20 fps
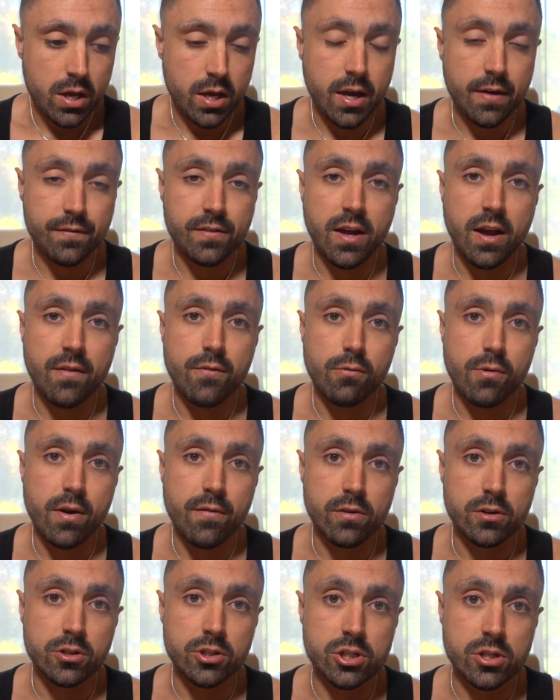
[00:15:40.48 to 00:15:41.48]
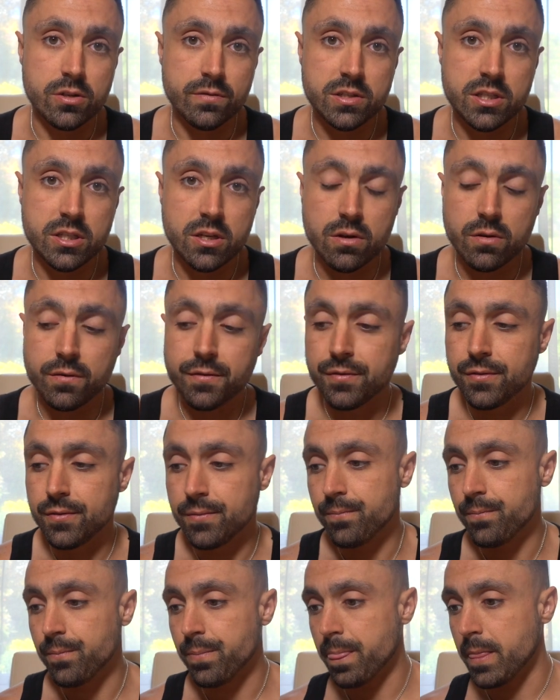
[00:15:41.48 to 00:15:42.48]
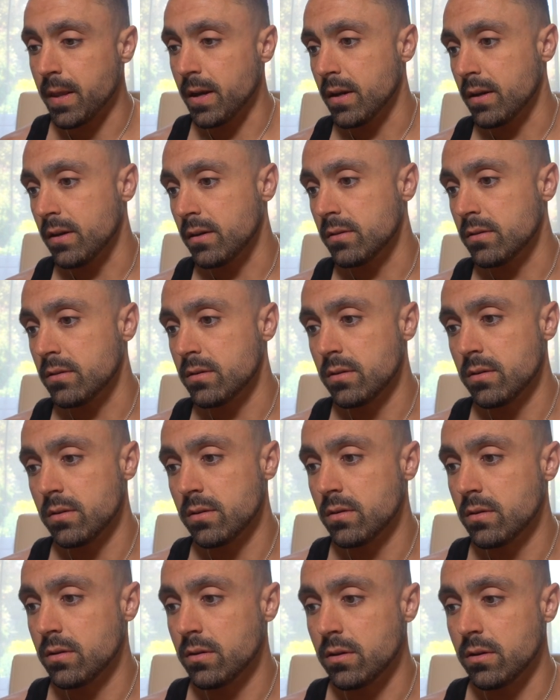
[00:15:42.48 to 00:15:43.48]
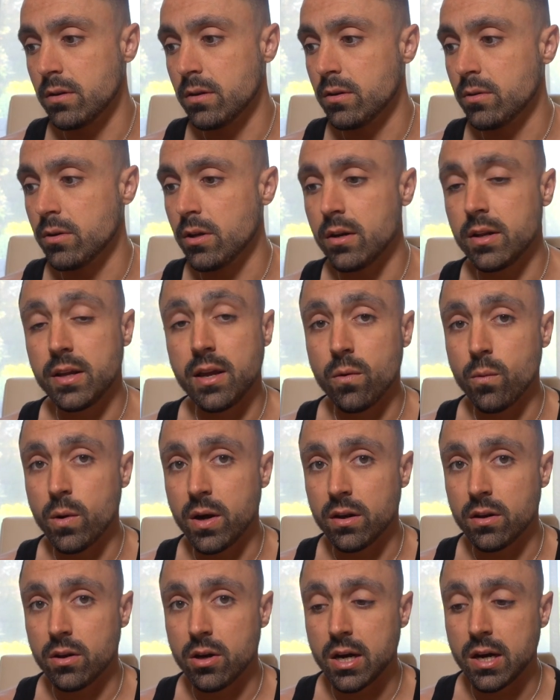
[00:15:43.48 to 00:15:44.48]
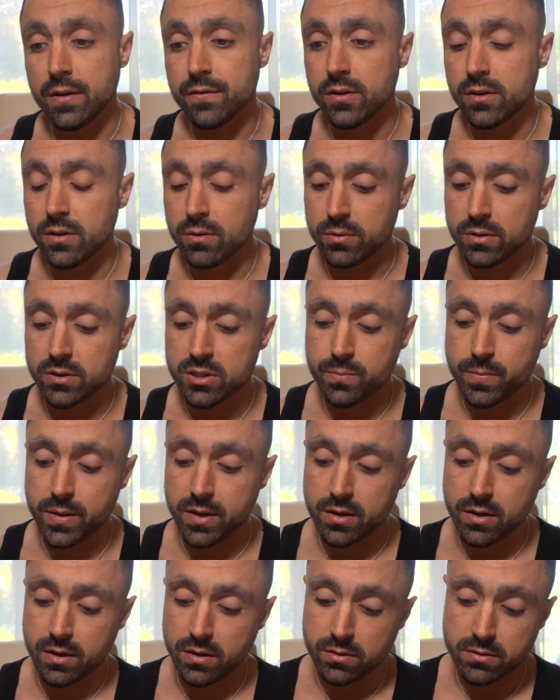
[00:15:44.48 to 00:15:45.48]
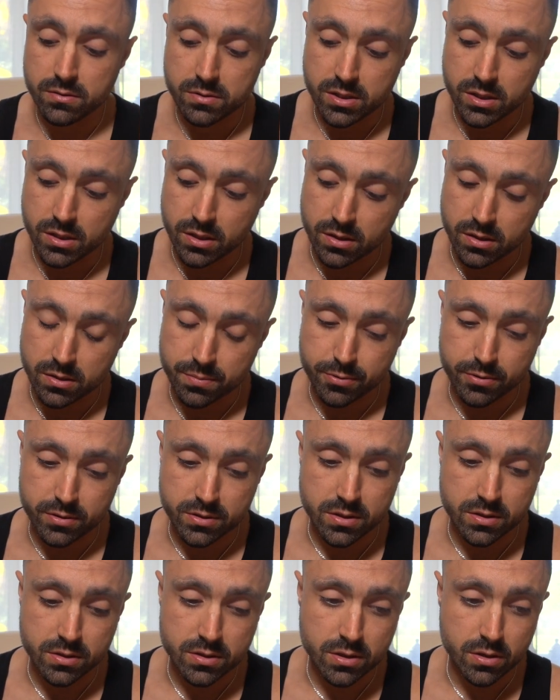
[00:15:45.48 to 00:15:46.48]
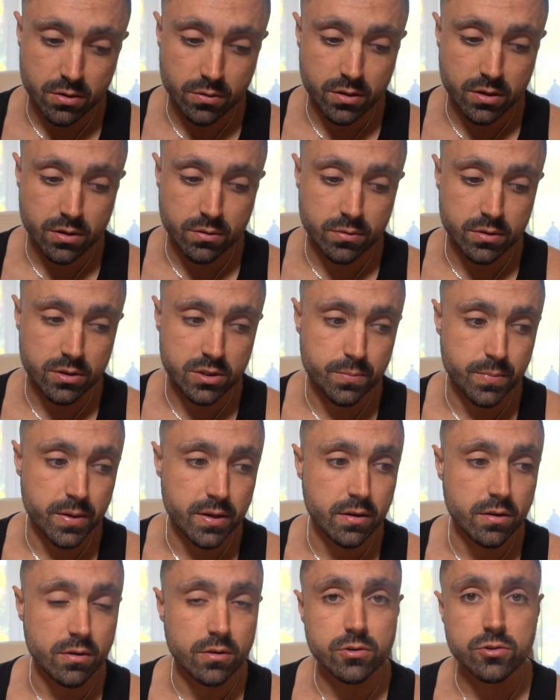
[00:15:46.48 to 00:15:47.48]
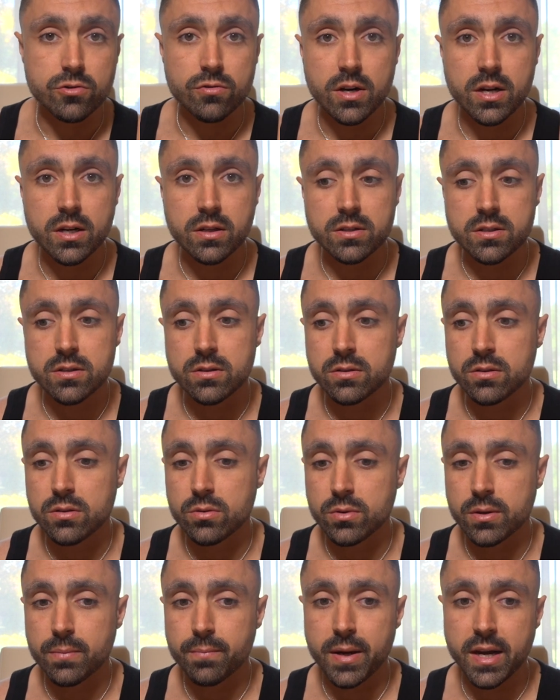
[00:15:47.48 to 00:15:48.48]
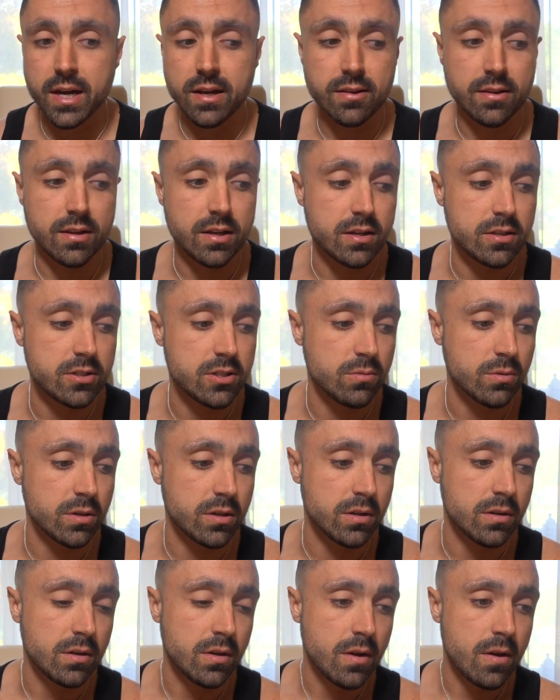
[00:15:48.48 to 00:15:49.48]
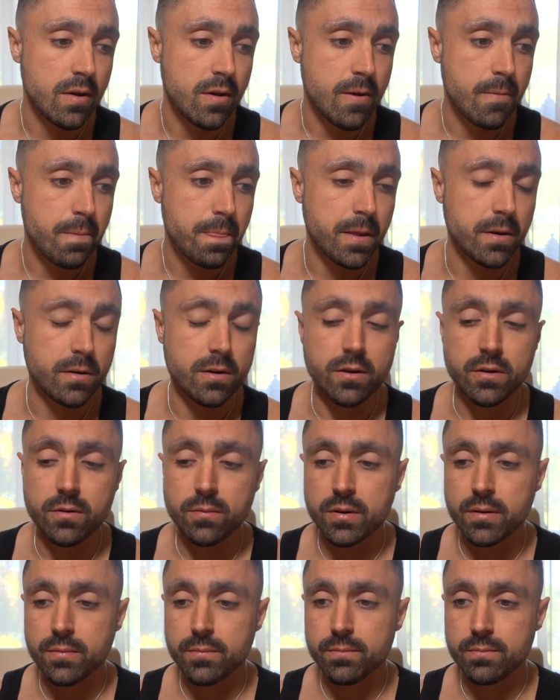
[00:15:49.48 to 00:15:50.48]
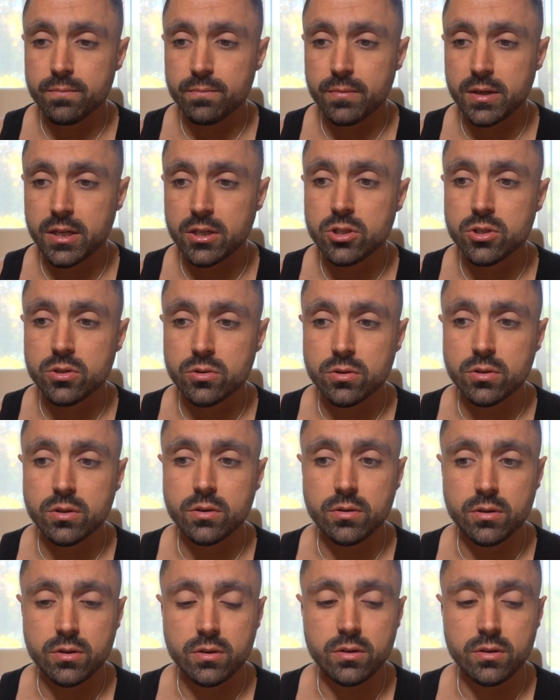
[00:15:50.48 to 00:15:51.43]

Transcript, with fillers: you have to have a revolution of self, and you know you only get one life. You don't want to spend it sitting in a prison cell. You don't want to spend it on drugs and doing bad things. You want to you know you want to make sure